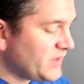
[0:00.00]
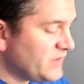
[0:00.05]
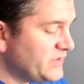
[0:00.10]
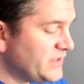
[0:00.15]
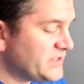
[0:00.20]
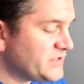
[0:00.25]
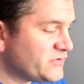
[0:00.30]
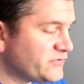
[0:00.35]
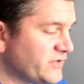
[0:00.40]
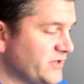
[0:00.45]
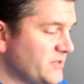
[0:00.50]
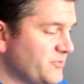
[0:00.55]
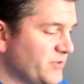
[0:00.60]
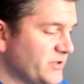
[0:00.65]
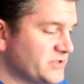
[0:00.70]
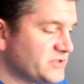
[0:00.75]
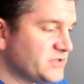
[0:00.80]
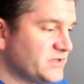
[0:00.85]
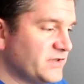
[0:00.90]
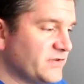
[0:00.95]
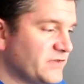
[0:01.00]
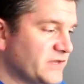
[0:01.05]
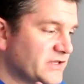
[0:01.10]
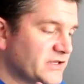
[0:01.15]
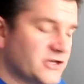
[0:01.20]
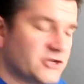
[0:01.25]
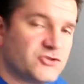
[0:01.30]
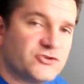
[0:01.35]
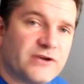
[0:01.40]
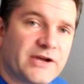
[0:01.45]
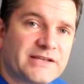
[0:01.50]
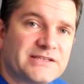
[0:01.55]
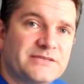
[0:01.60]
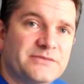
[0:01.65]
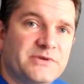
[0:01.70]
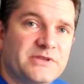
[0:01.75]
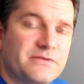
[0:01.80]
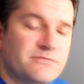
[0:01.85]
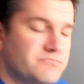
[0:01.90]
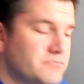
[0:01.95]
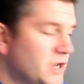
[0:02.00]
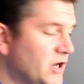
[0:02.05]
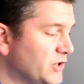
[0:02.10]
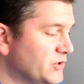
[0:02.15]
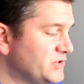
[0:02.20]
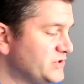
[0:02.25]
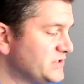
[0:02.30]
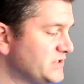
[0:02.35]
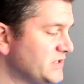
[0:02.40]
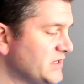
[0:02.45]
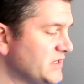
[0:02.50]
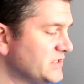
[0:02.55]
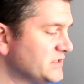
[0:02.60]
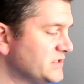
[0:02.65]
this 3D printer, and the thing that attracted me the most